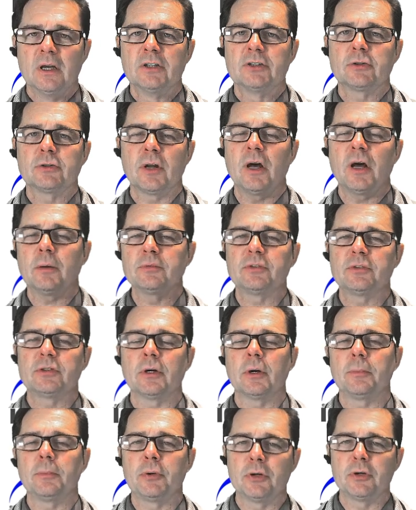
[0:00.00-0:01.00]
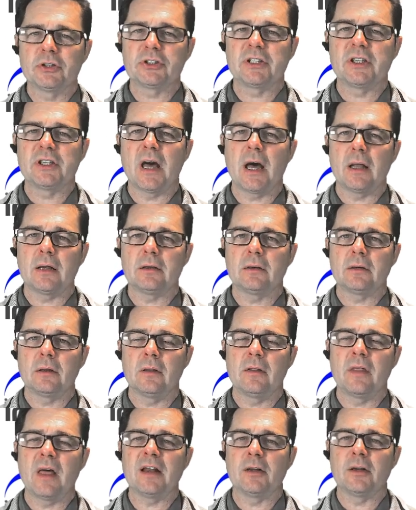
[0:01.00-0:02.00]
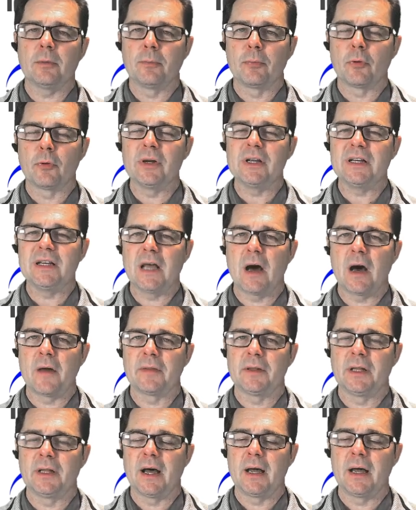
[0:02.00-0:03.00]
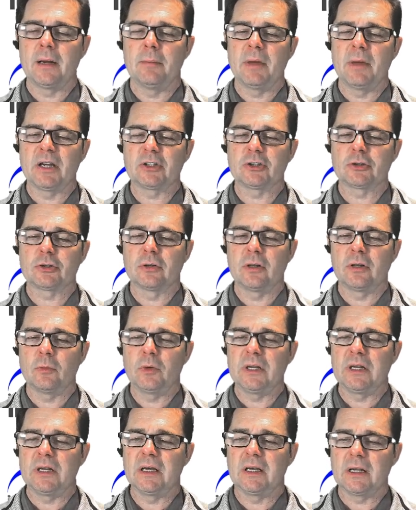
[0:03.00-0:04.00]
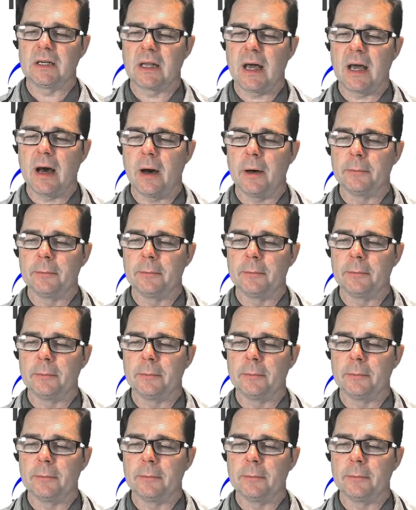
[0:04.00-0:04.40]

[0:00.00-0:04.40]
So it helps push that debris down the line and make sure that we get it out.